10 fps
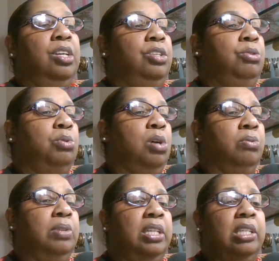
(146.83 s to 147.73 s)
you
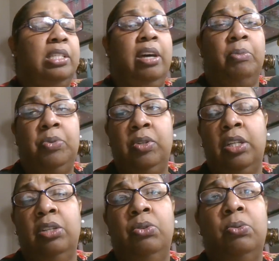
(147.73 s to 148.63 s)
know, either to help you
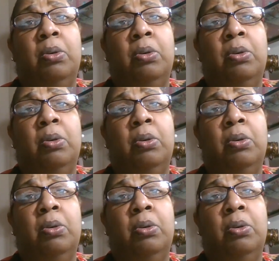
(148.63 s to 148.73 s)
get a new